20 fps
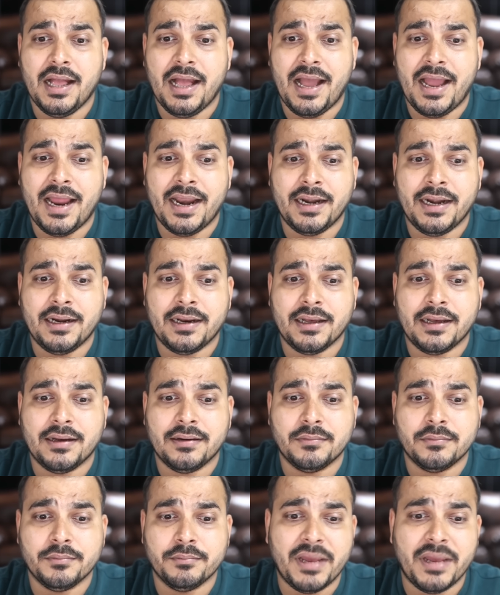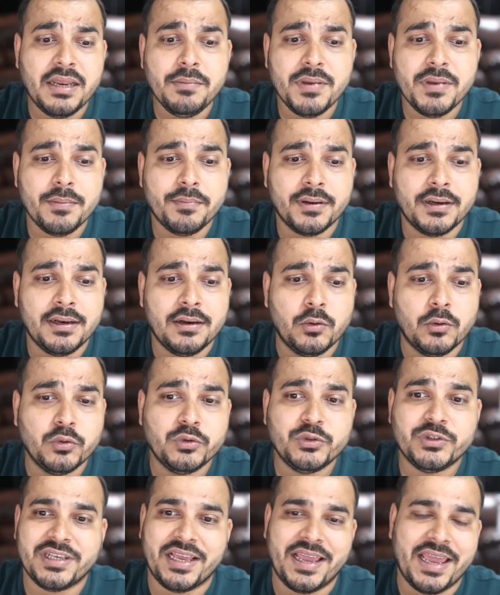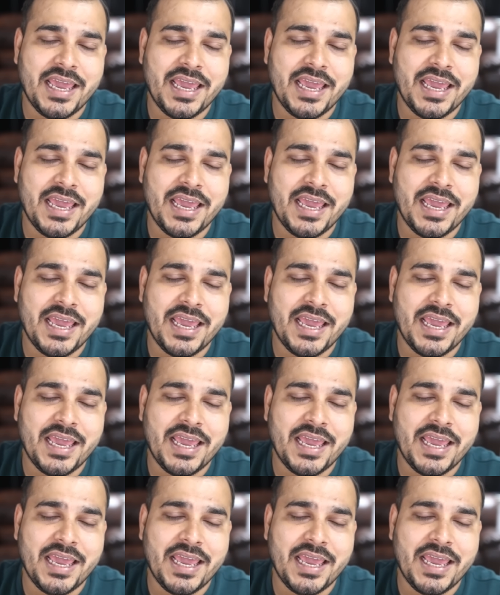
And many people whose